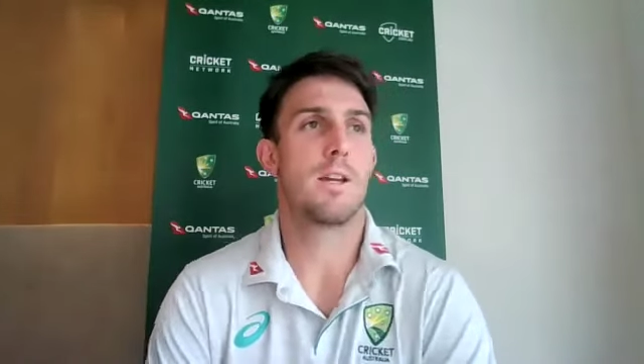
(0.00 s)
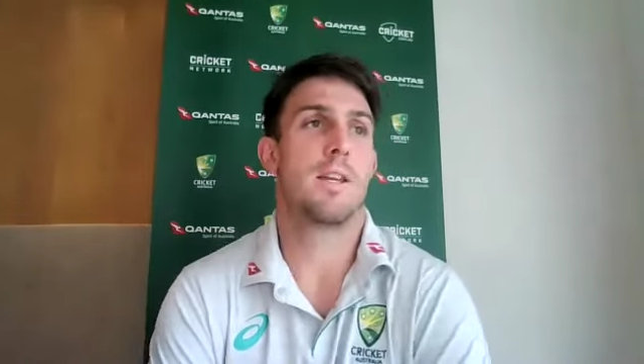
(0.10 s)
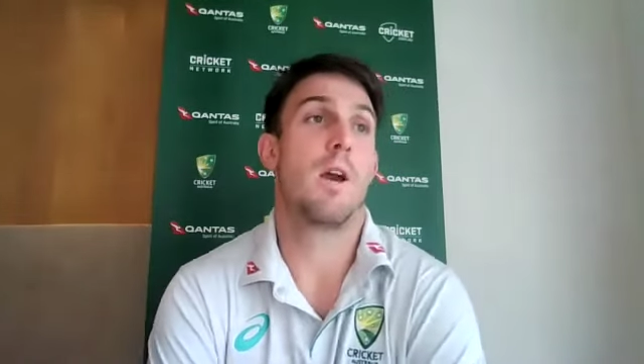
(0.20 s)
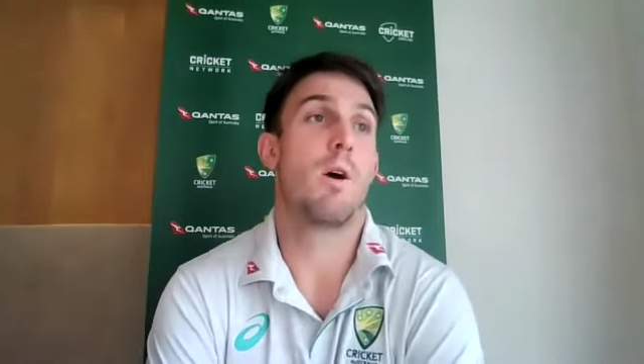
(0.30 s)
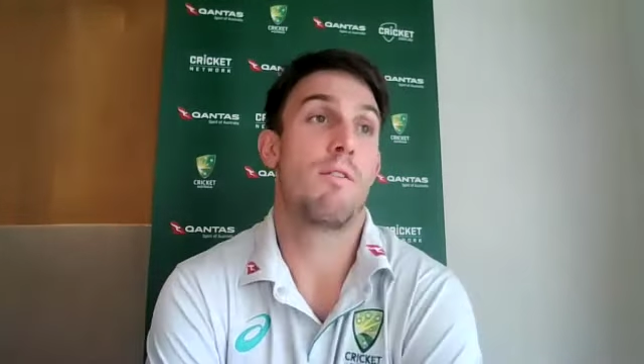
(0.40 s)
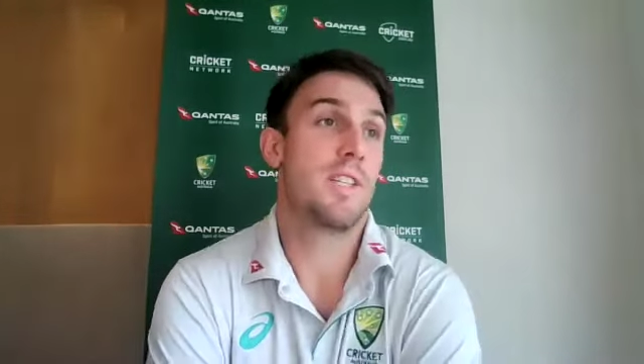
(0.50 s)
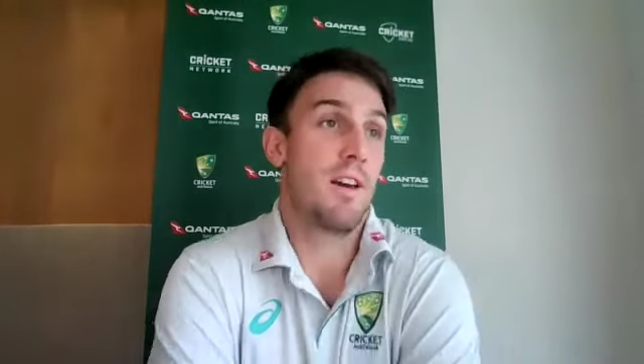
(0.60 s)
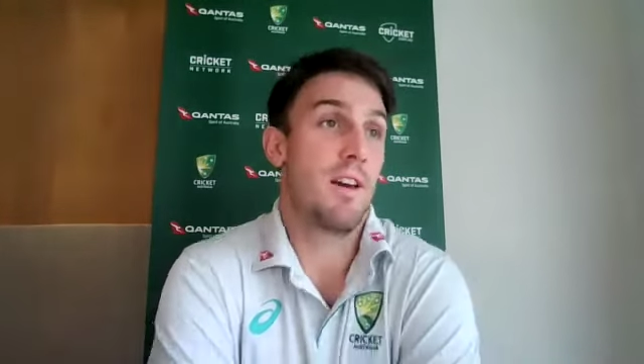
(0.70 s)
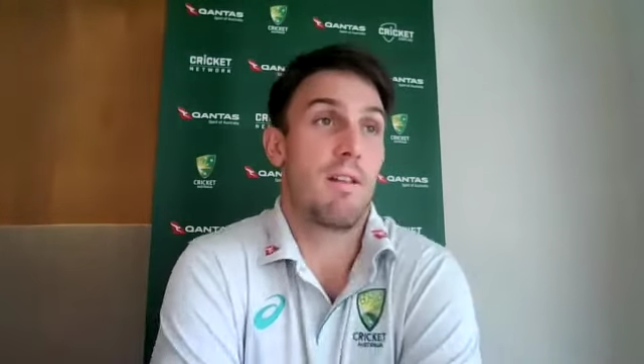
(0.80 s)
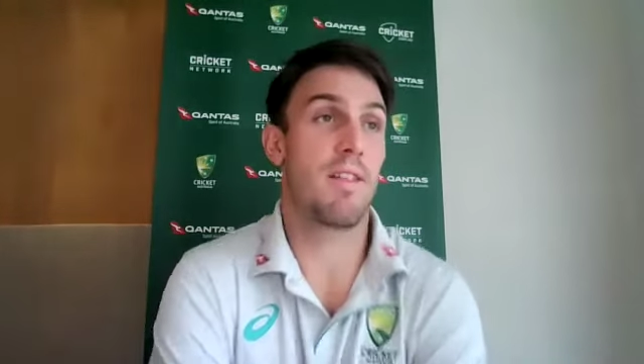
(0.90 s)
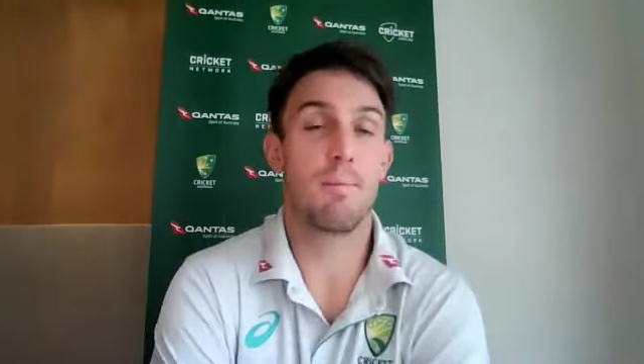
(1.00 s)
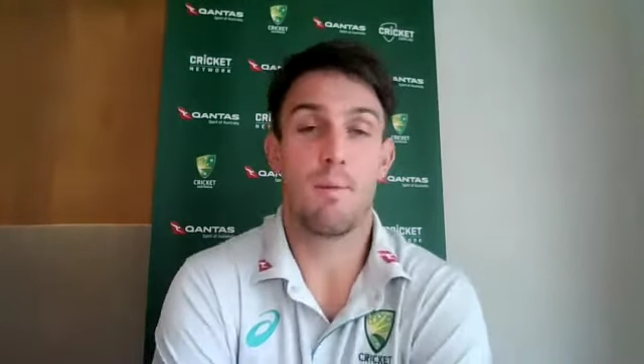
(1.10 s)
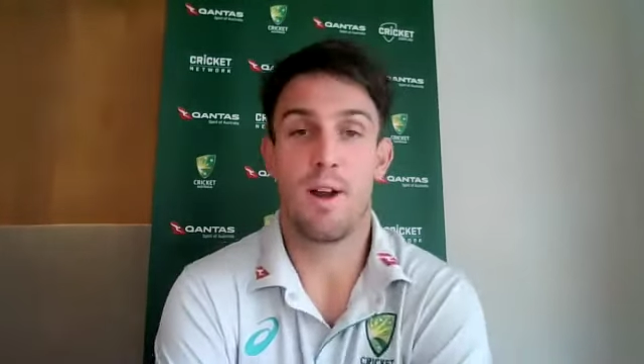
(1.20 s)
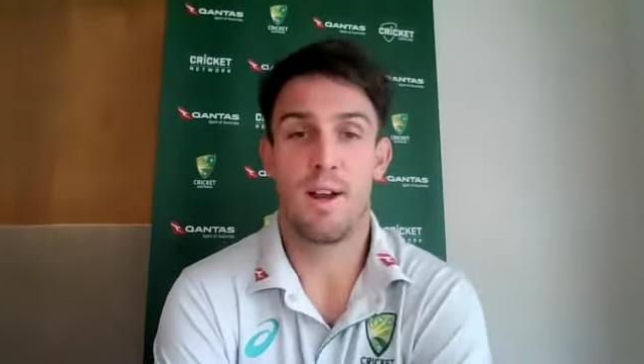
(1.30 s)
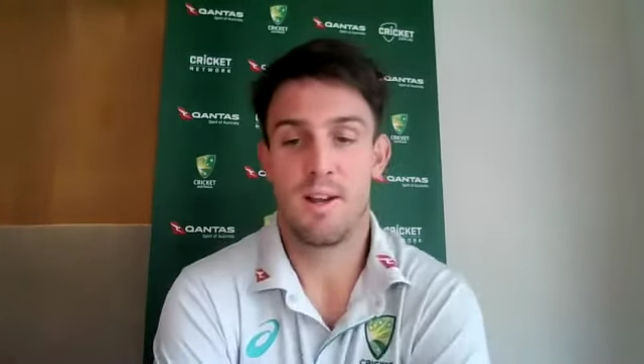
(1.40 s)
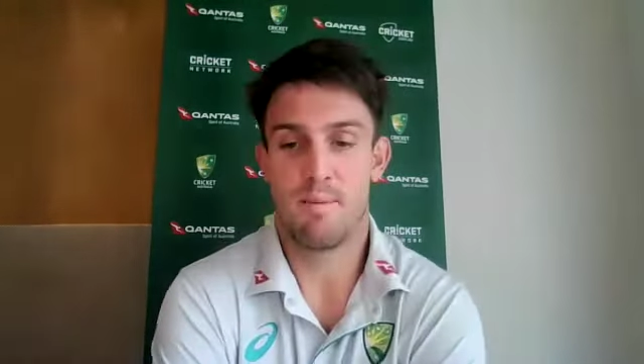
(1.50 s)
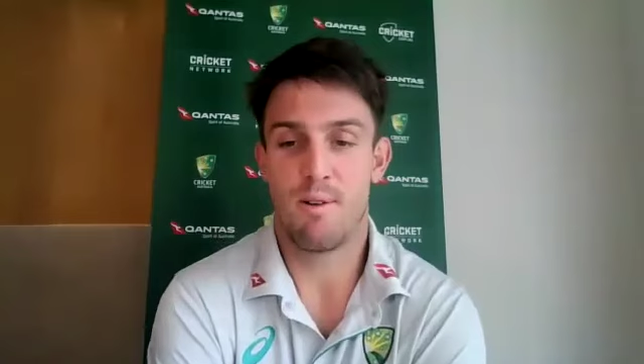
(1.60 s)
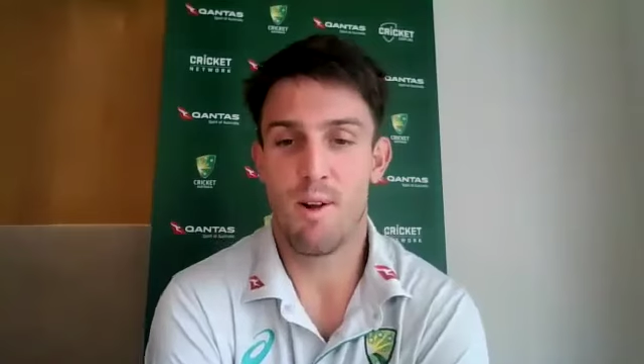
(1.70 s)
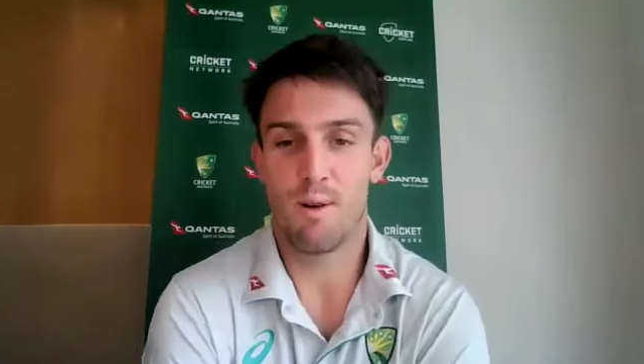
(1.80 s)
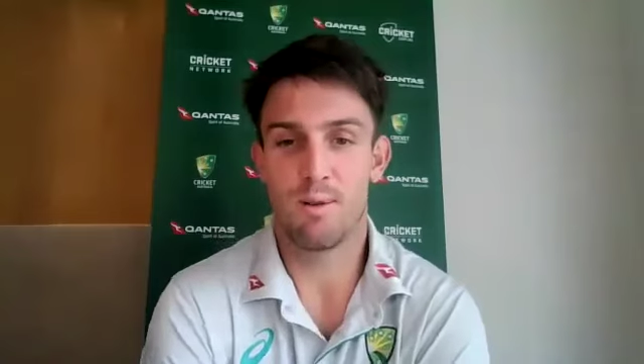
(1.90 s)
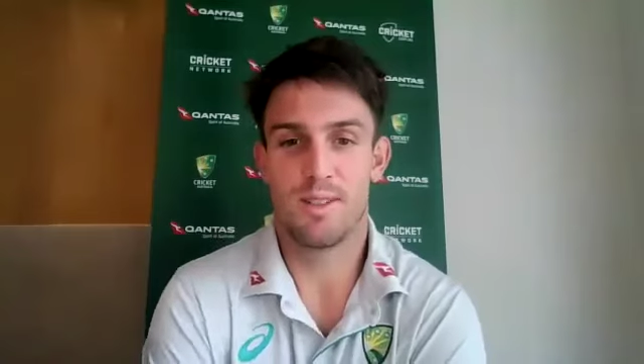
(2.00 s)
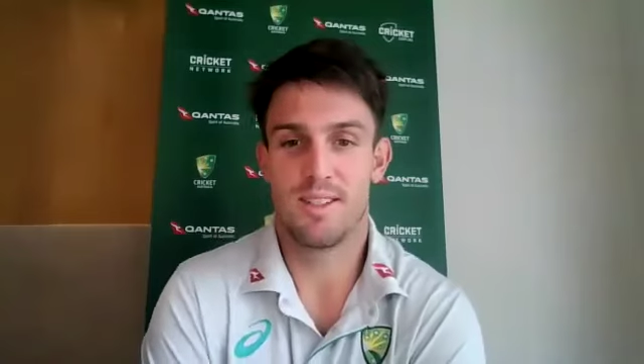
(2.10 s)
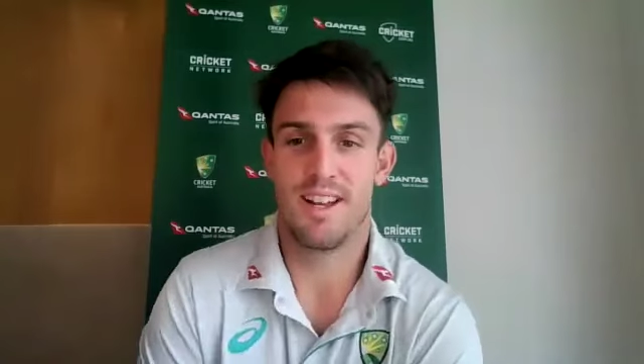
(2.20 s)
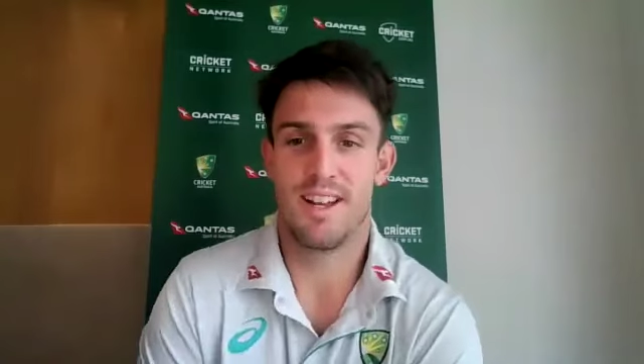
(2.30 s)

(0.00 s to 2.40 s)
Yeah, obviously, I think my role's